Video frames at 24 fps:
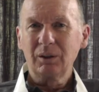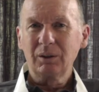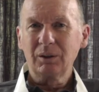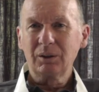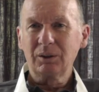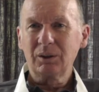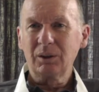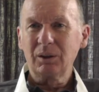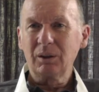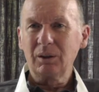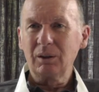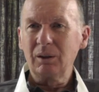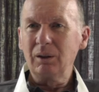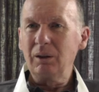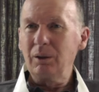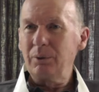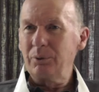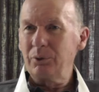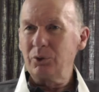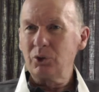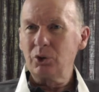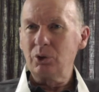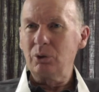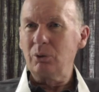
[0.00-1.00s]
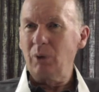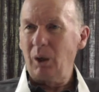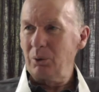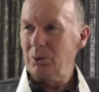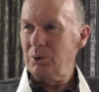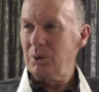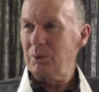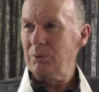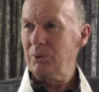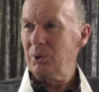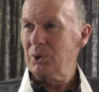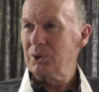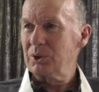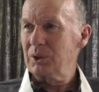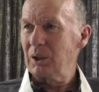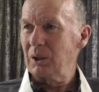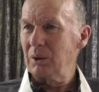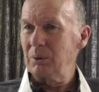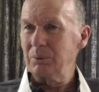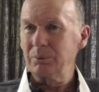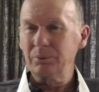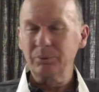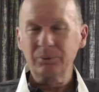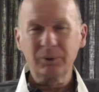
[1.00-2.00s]
that it lifts you out of
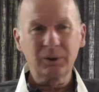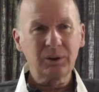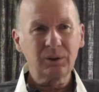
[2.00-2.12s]
yourself